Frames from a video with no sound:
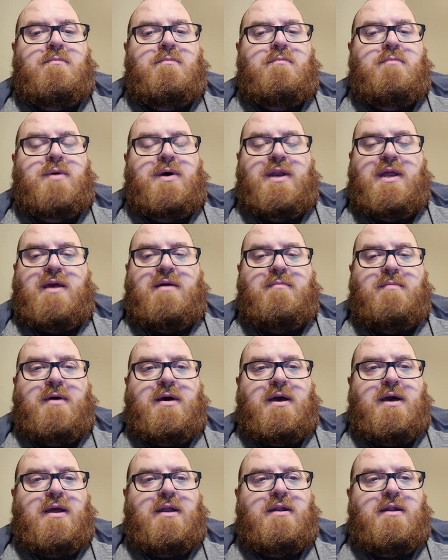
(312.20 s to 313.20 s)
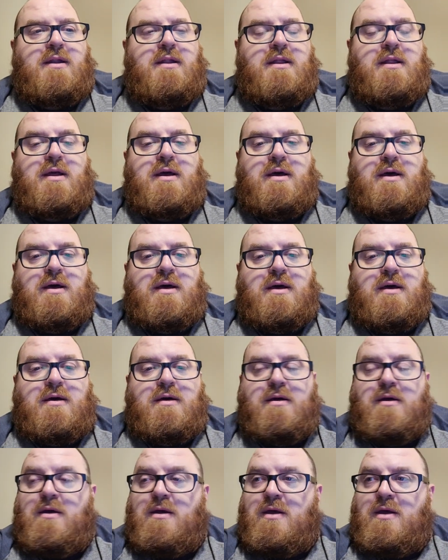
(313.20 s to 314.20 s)
buddy of mine
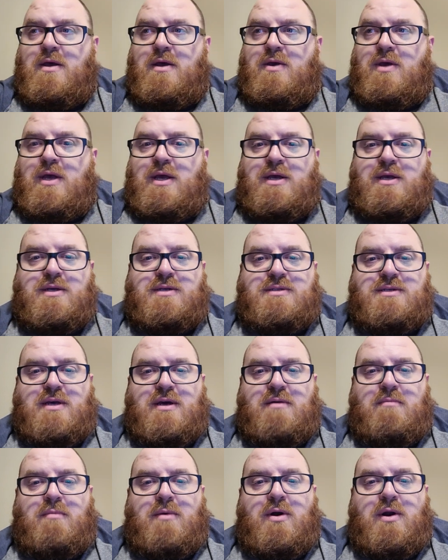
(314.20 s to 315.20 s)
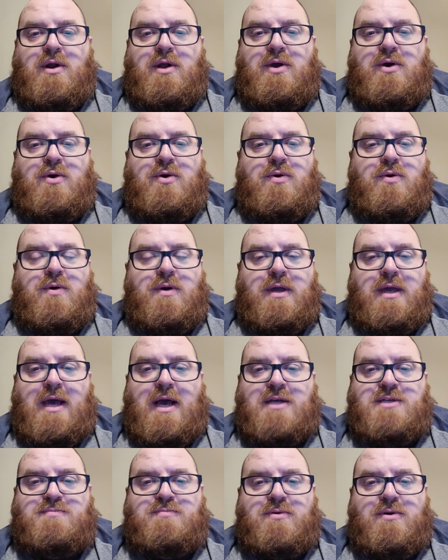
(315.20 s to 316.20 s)
is Mario
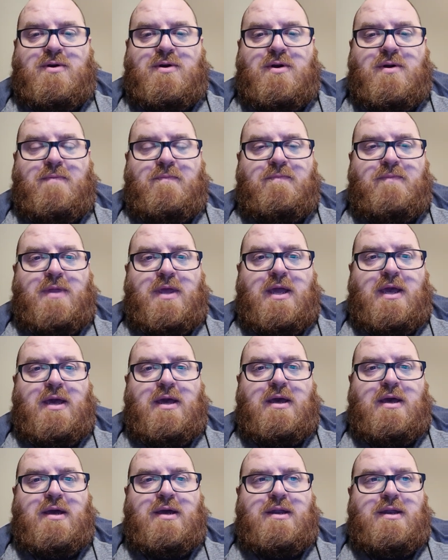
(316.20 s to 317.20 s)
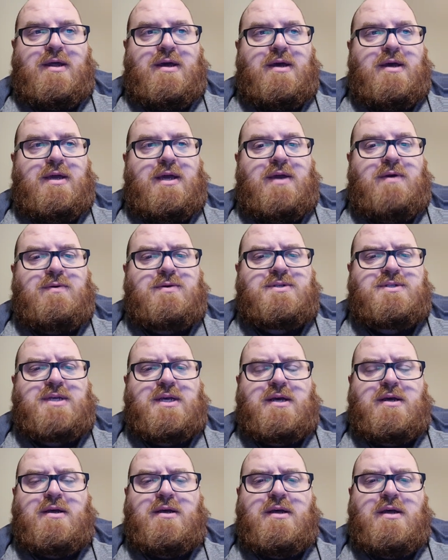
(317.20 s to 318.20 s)
Gasper, and he was
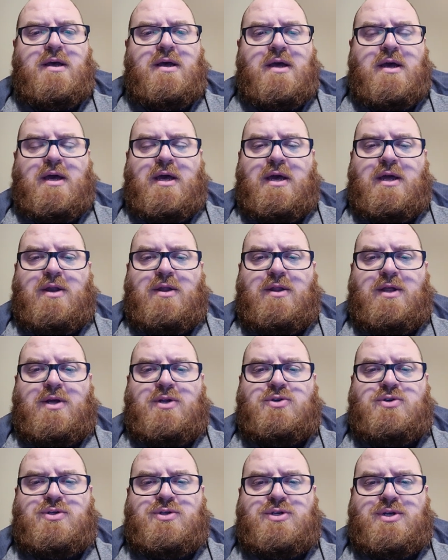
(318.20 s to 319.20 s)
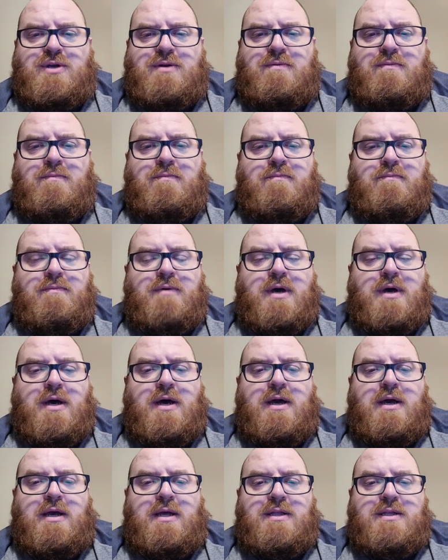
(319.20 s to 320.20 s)
an electrician
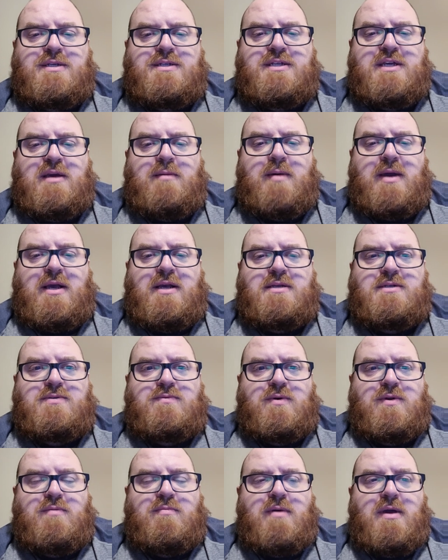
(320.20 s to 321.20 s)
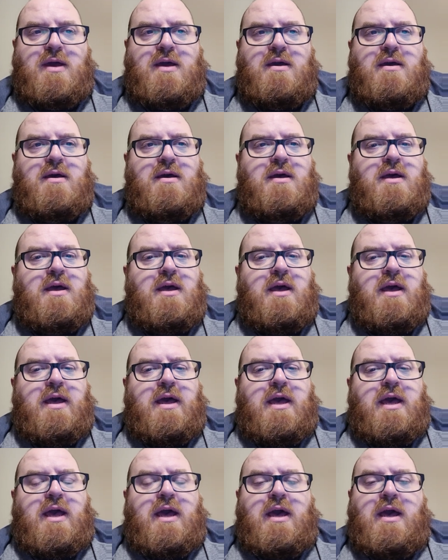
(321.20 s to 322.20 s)
in the Seabees with me,
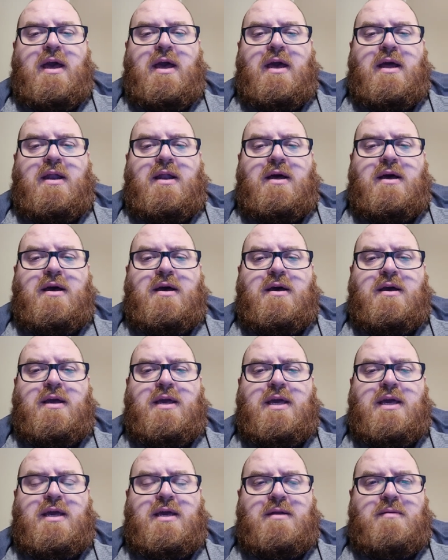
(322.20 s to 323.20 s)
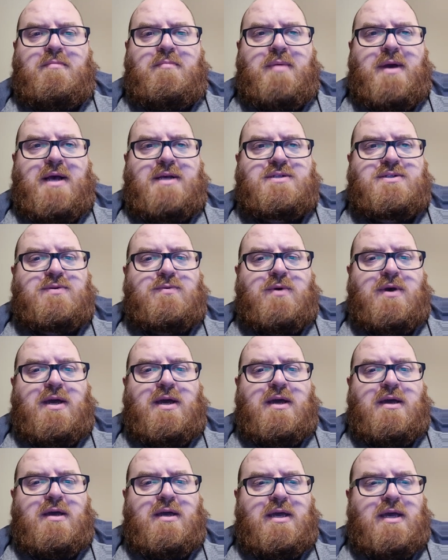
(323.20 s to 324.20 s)
and he had passed
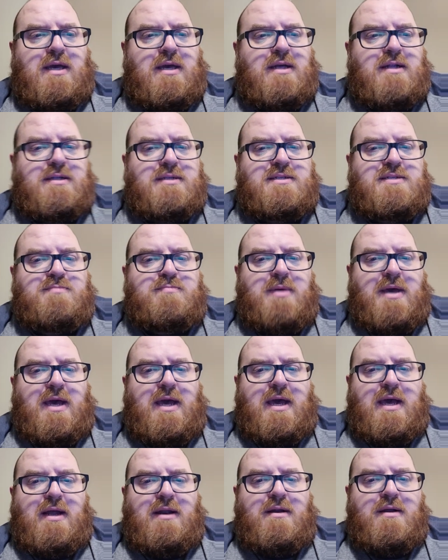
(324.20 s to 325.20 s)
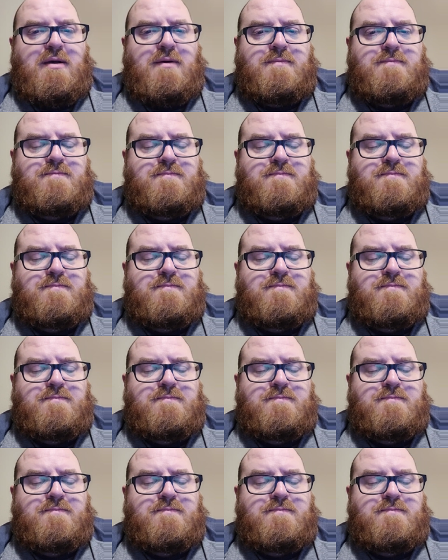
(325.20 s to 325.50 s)
away in Spain